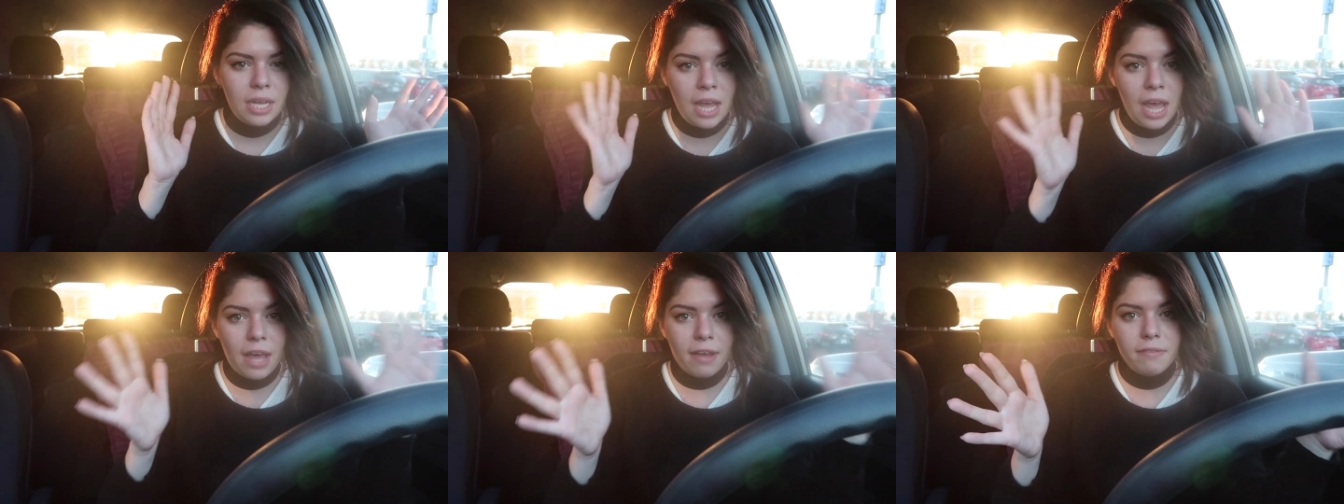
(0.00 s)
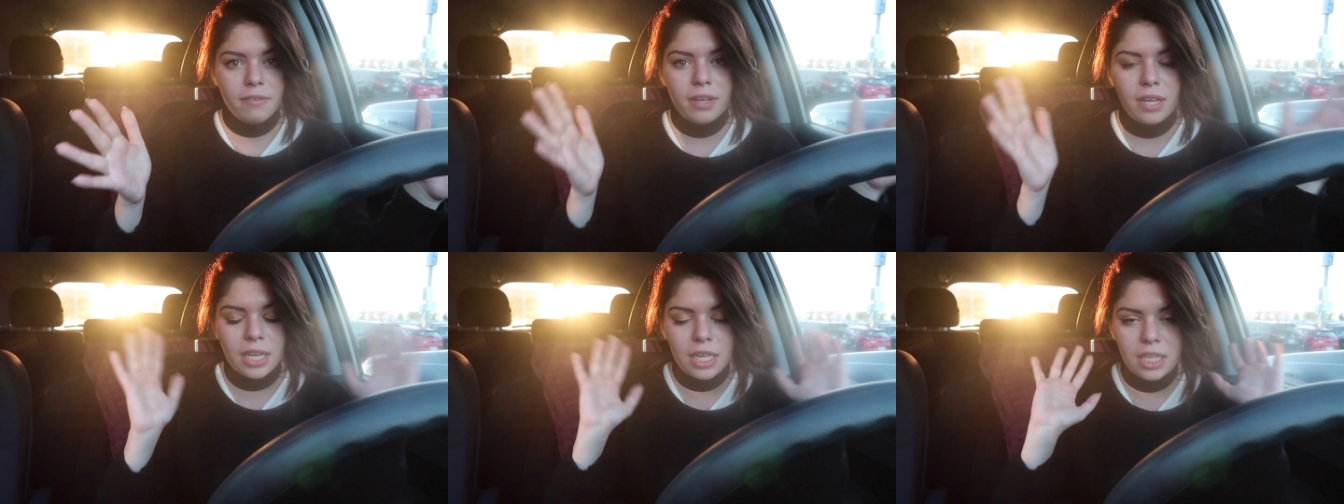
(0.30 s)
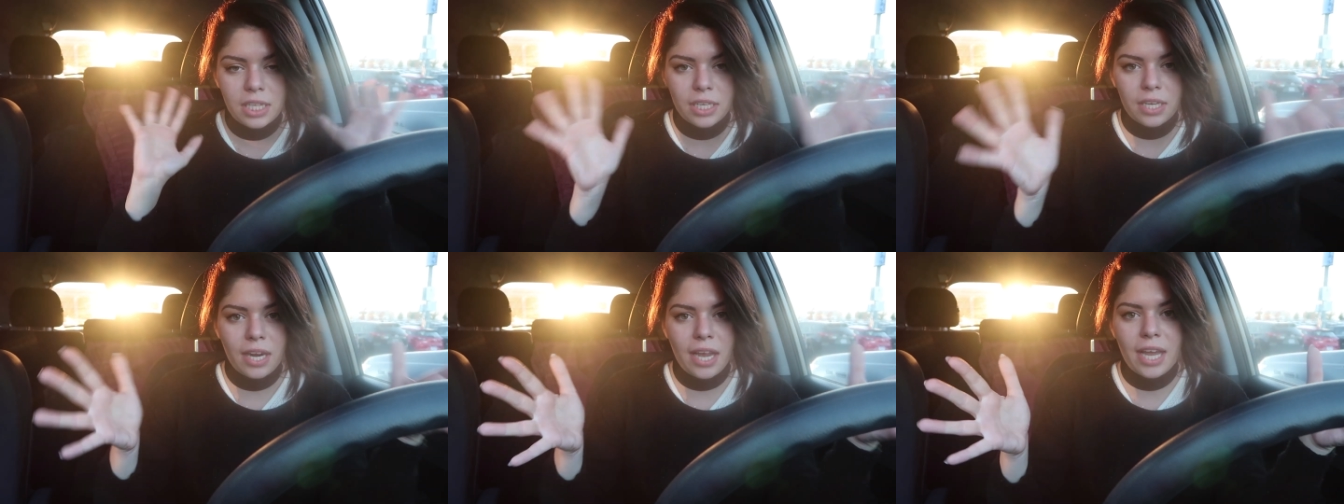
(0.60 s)
have a
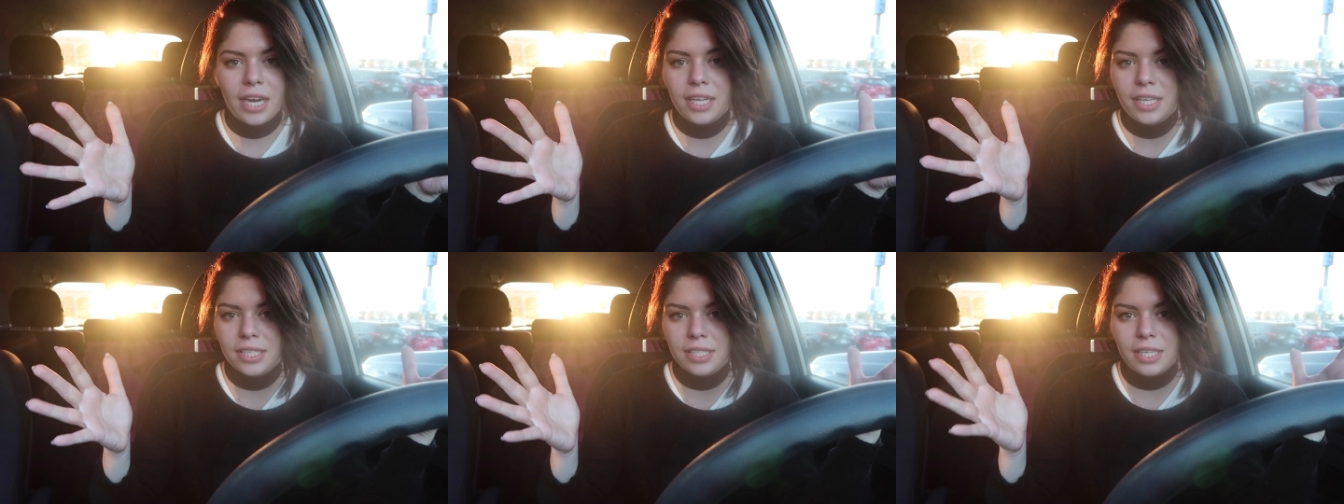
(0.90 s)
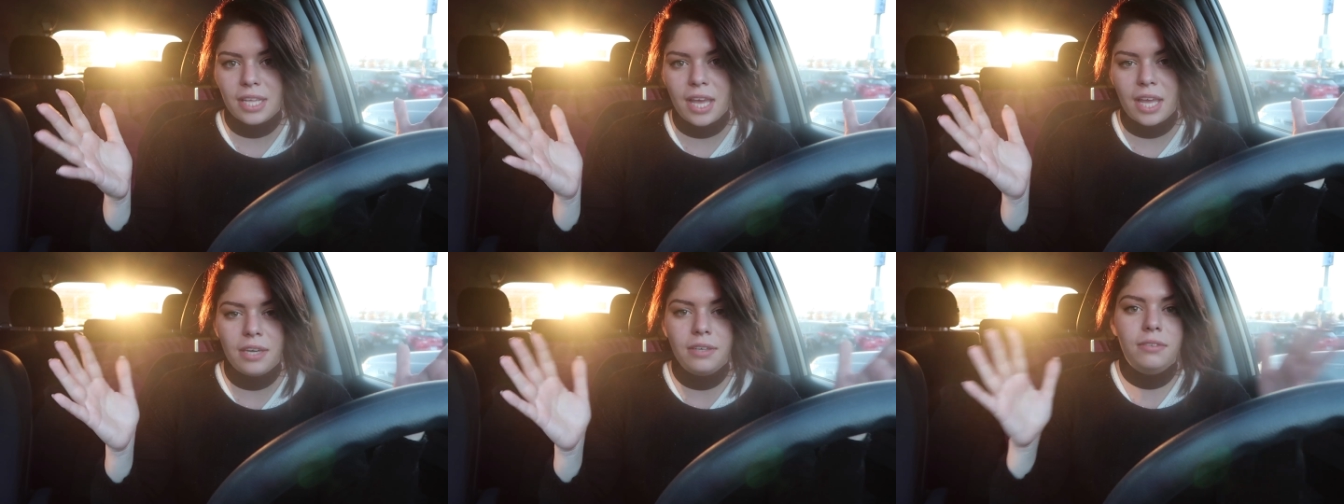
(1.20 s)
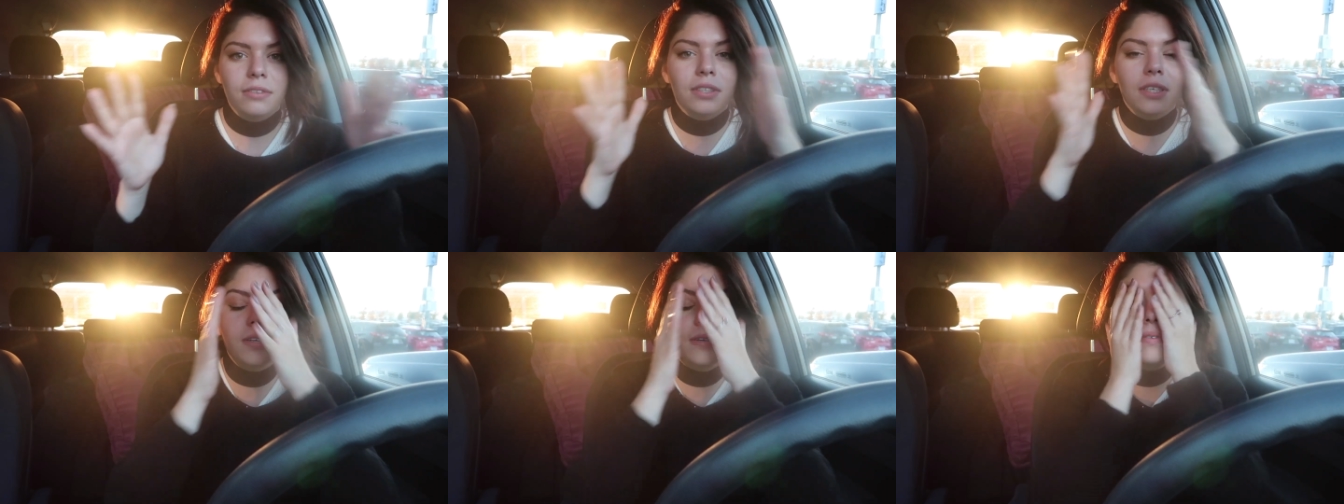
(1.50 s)
clear head because I
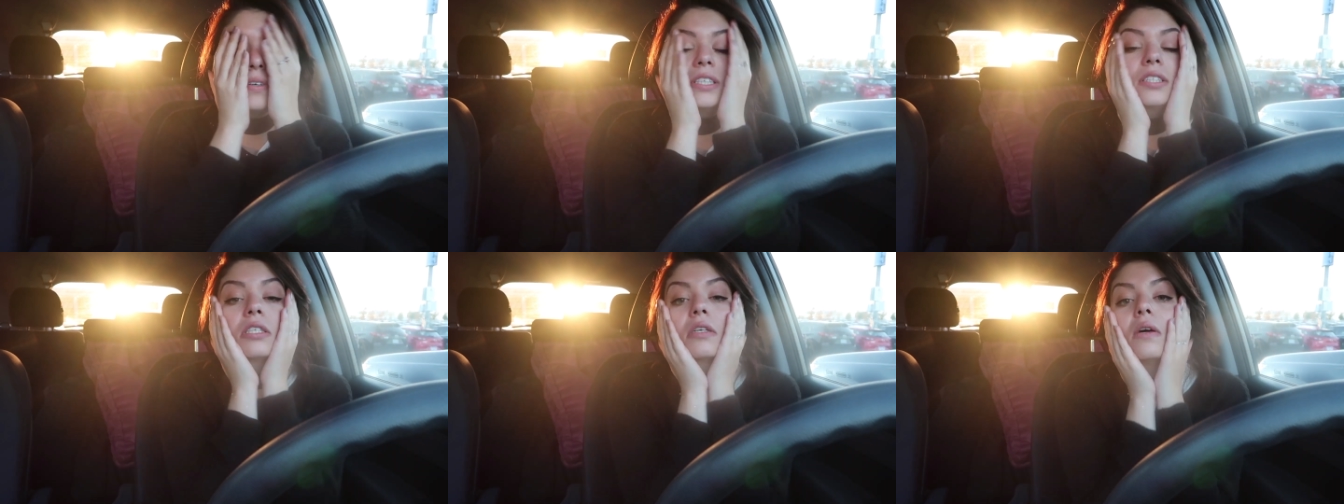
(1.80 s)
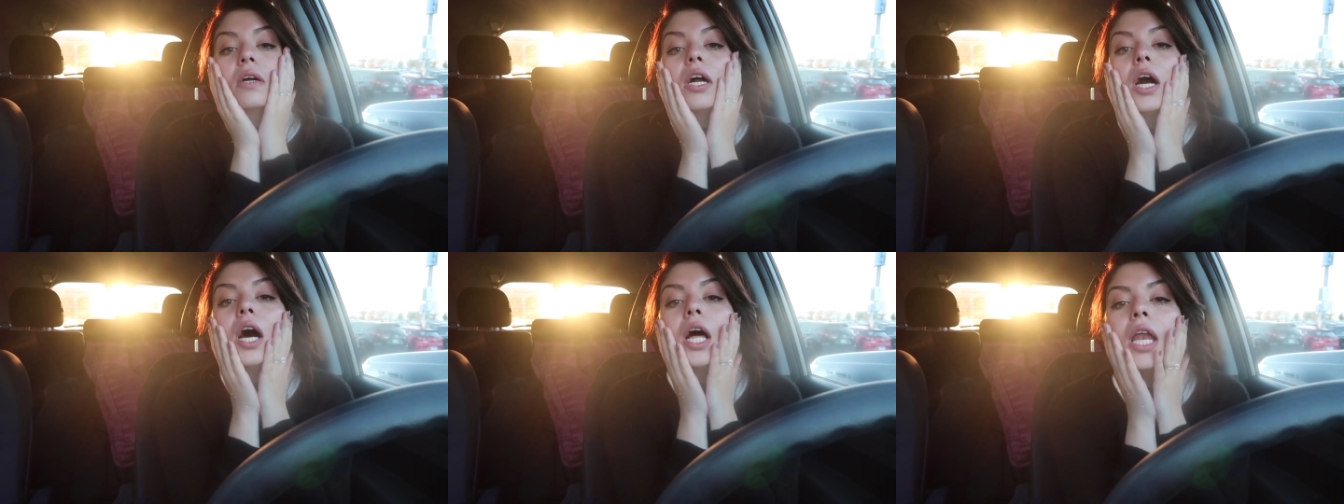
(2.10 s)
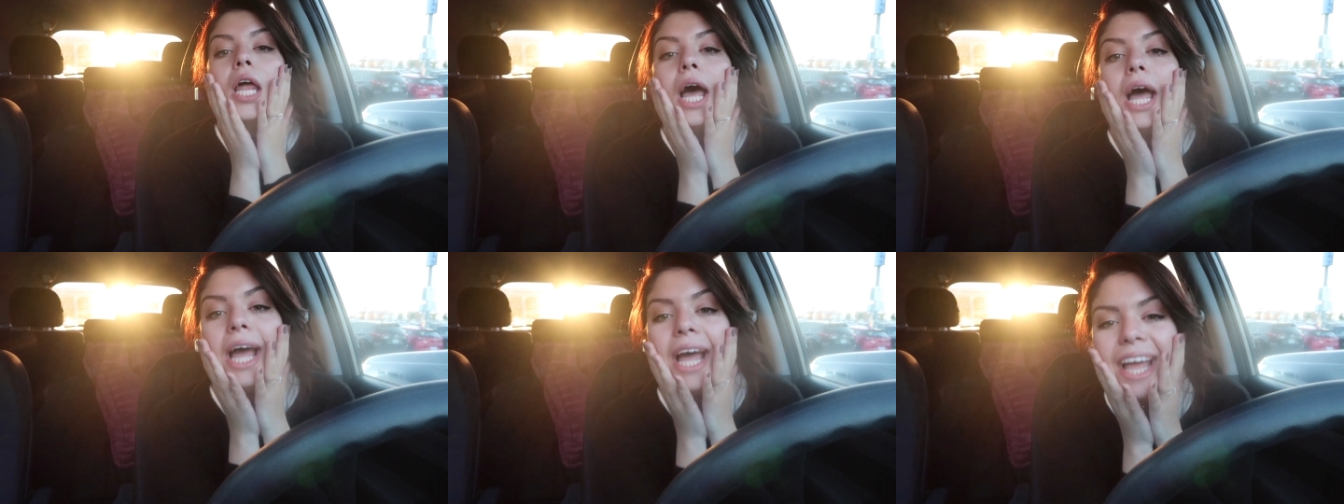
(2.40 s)
don't know what's going
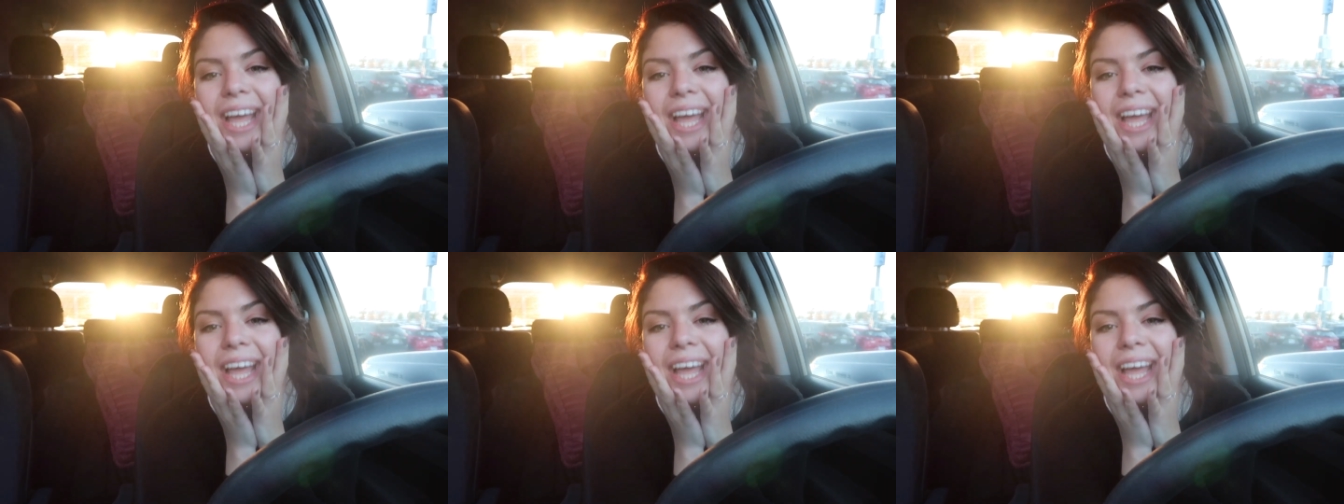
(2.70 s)
on.